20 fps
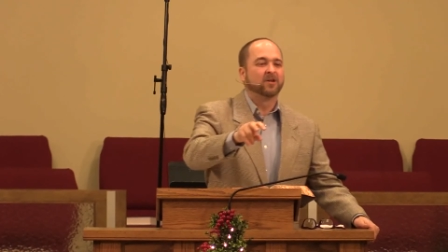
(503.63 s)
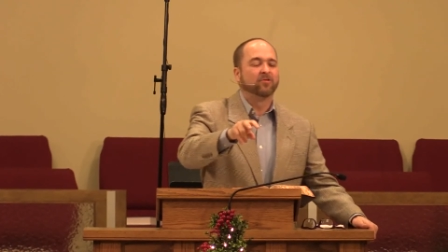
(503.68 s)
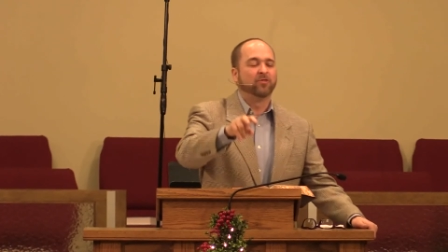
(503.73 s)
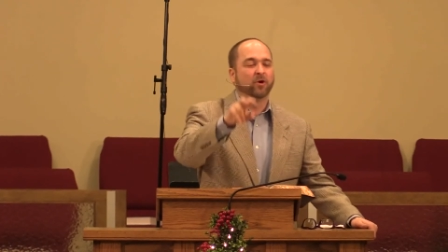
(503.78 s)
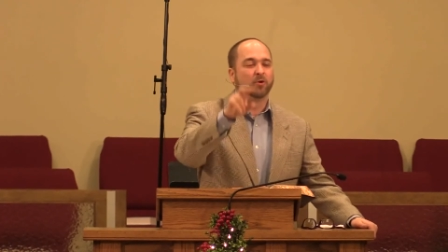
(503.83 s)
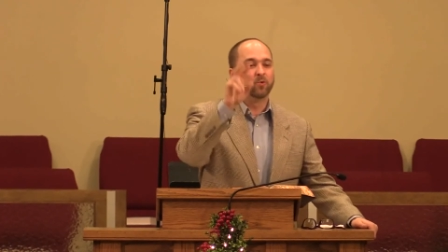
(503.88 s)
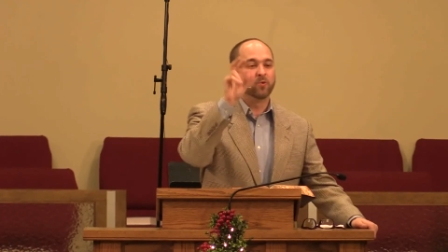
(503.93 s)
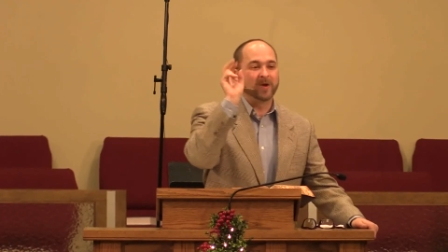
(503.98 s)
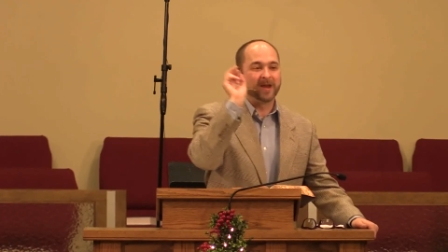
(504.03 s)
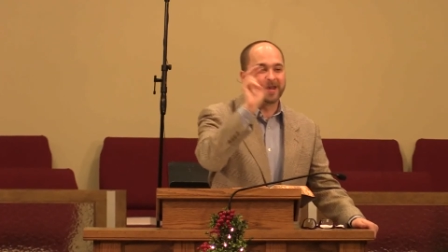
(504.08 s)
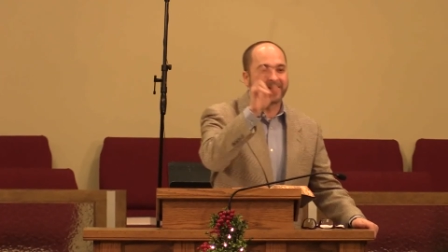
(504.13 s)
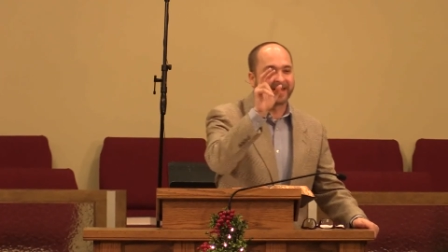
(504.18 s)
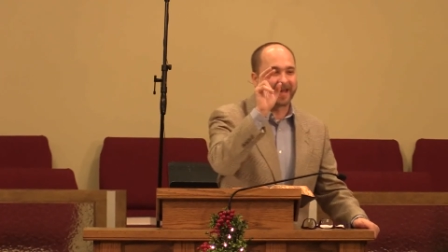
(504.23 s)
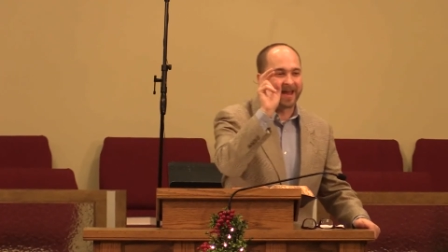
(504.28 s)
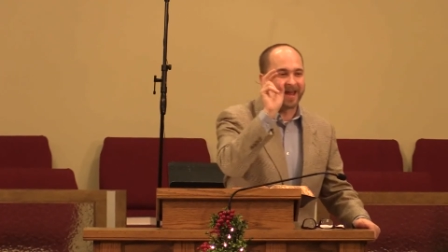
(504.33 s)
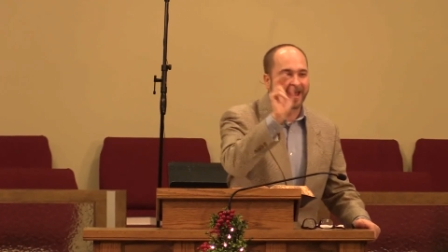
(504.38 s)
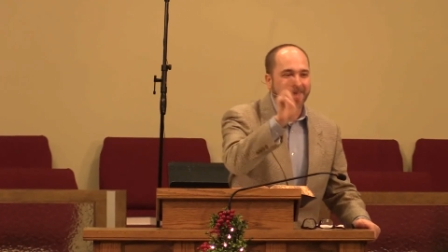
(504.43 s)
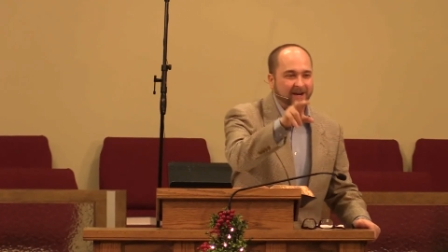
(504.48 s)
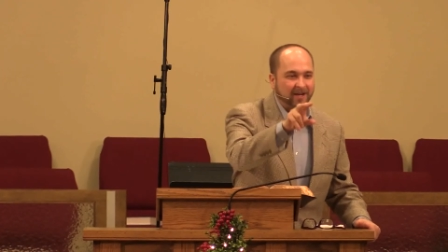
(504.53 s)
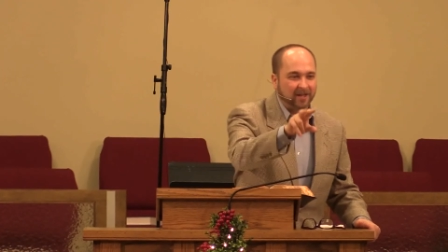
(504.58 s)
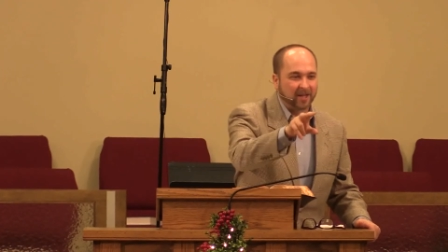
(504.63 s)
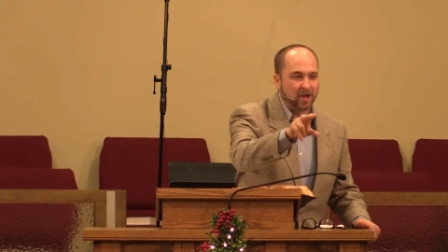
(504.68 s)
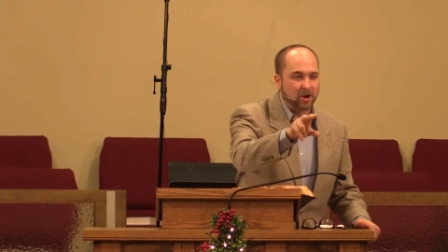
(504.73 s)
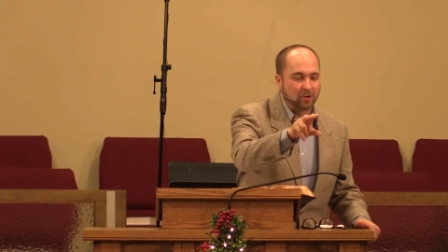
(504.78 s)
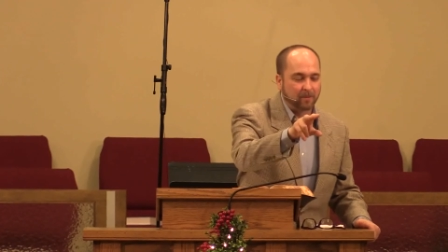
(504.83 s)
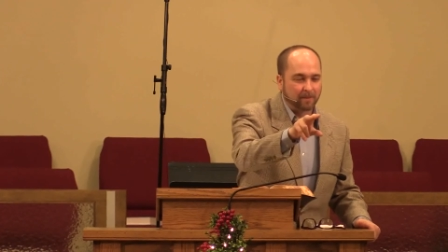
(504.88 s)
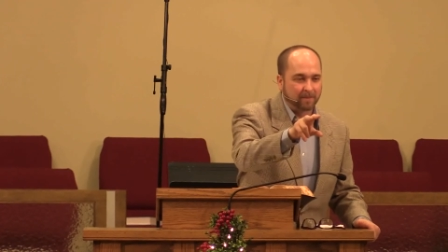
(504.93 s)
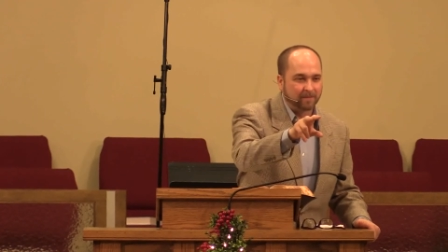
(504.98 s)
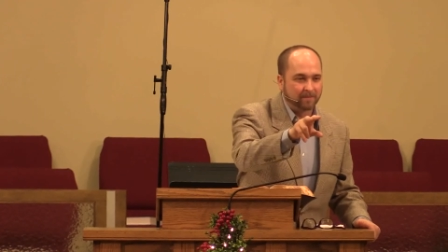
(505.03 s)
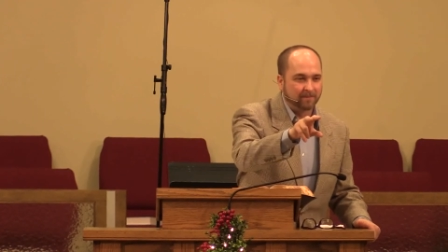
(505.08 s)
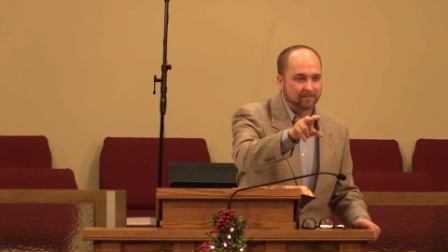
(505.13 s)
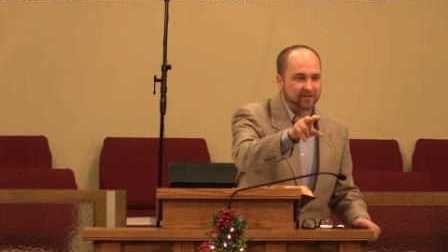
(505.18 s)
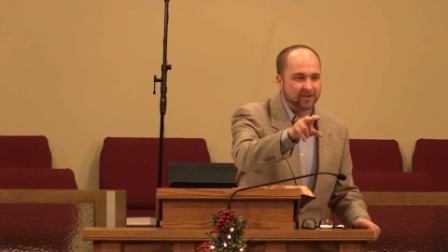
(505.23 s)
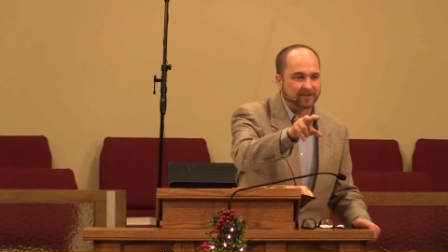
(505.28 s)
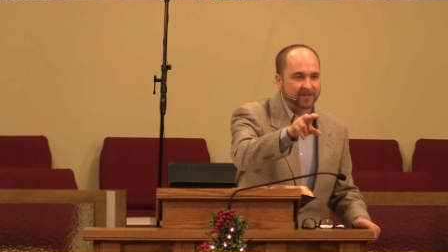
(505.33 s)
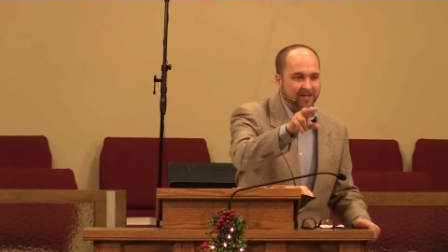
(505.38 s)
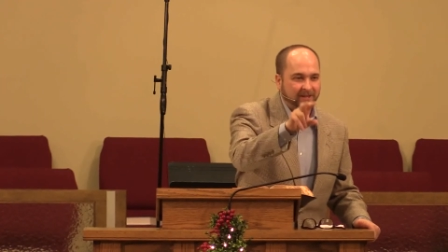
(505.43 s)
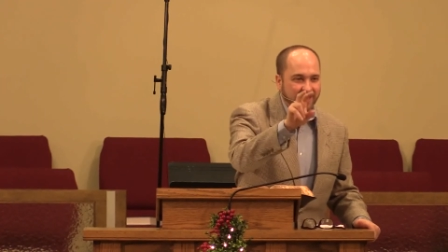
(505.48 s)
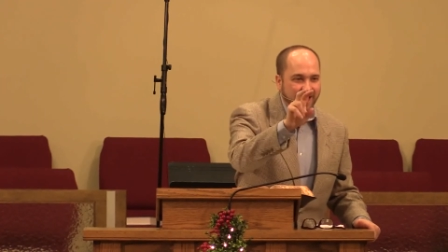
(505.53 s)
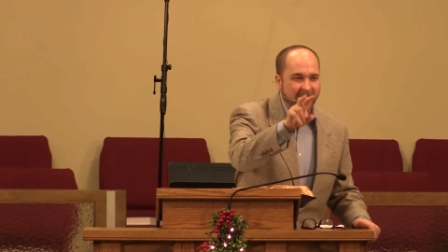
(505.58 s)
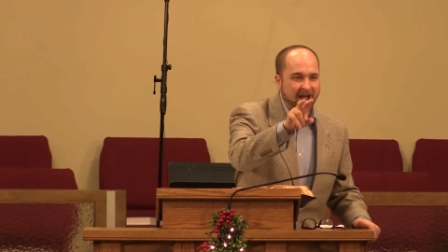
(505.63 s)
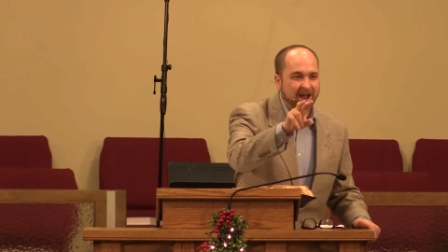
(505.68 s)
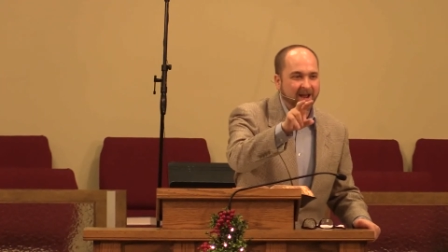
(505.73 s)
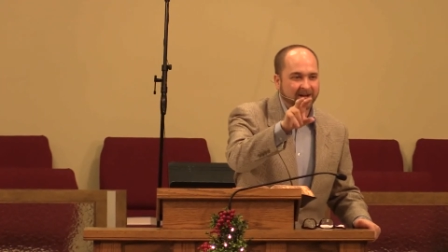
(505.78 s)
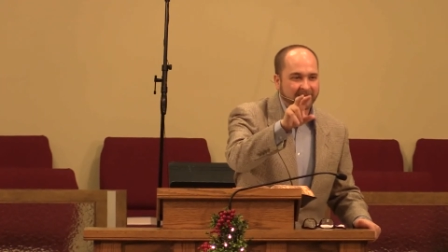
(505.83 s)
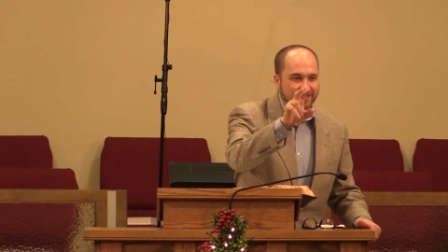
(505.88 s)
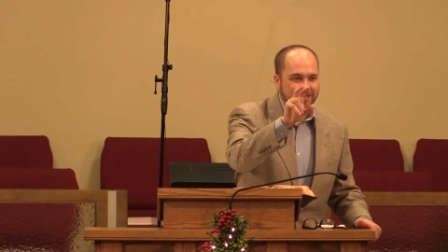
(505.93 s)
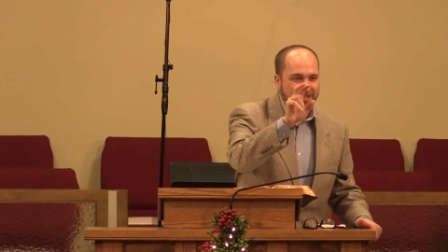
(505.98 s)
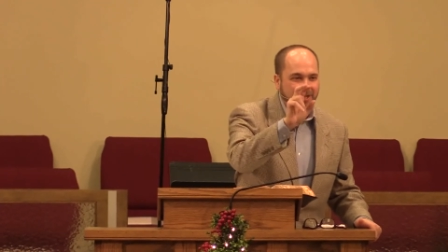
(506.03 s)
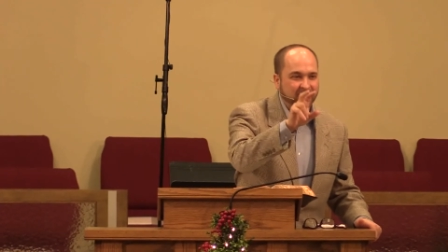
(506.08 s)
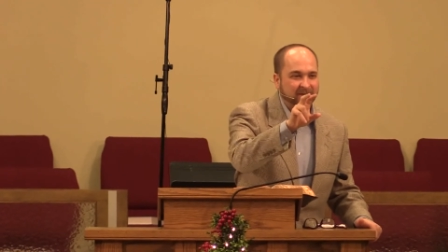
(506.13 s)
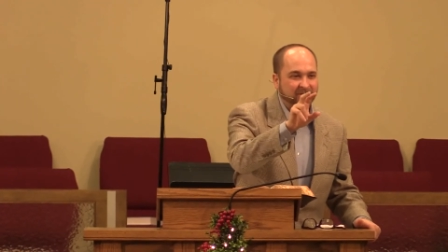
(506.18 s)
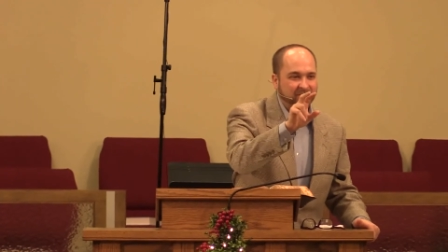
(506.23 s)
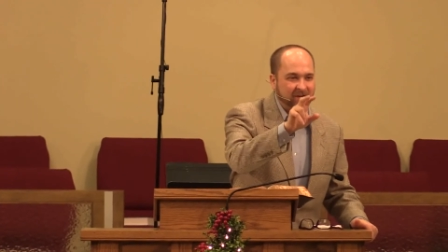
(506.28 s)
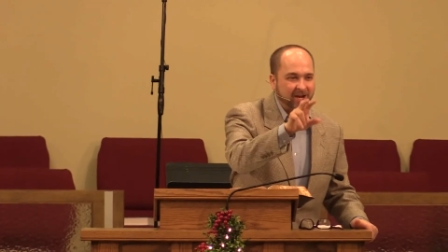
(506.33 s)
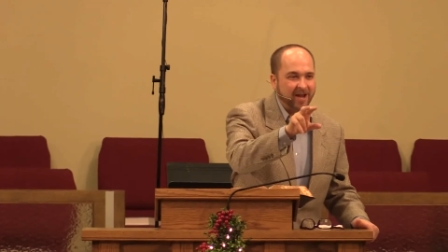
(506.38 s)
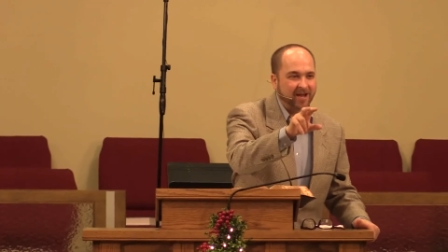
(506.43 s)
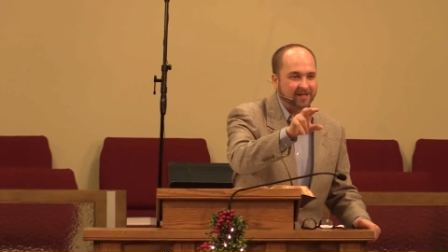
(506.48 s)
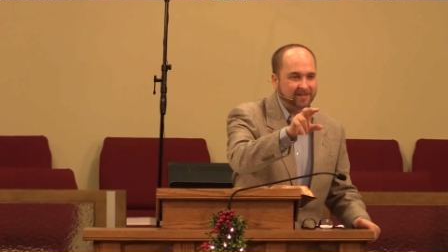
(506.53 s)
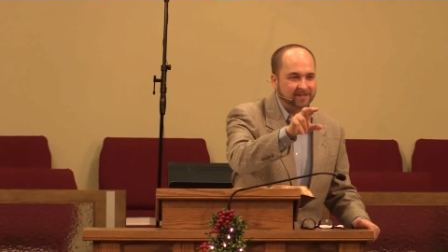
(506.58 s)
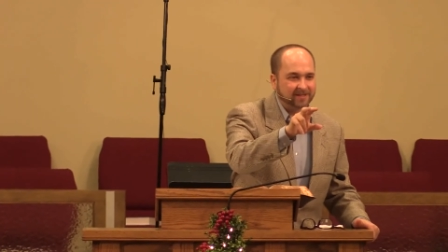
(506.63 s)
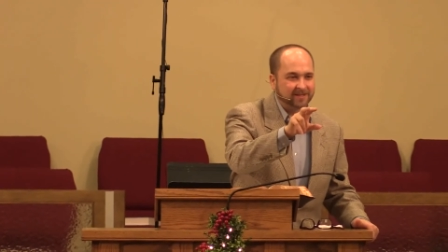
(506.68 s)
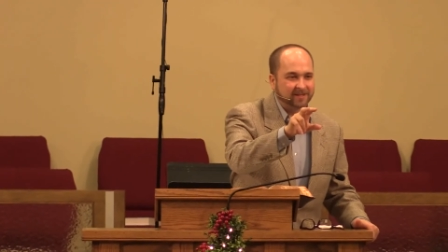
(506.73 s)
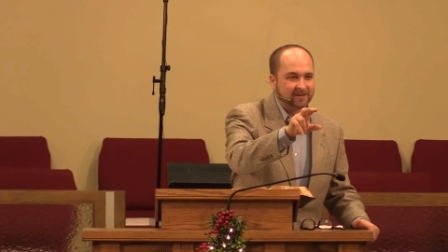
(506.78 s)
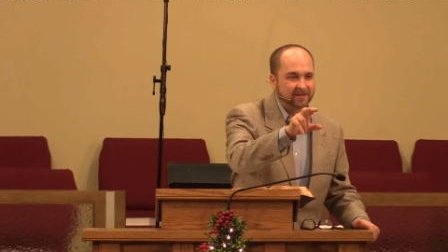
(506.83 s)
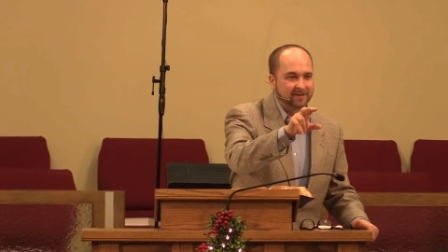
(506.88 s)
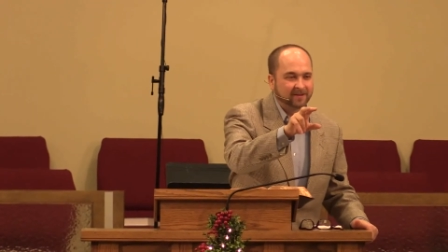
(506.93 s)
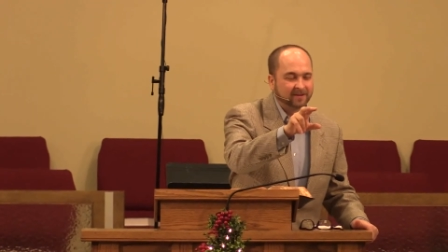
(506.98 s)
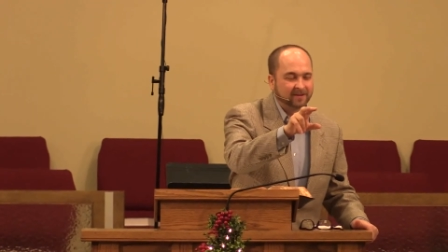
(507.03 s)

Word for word: the weak antelope that the lion is going to chase.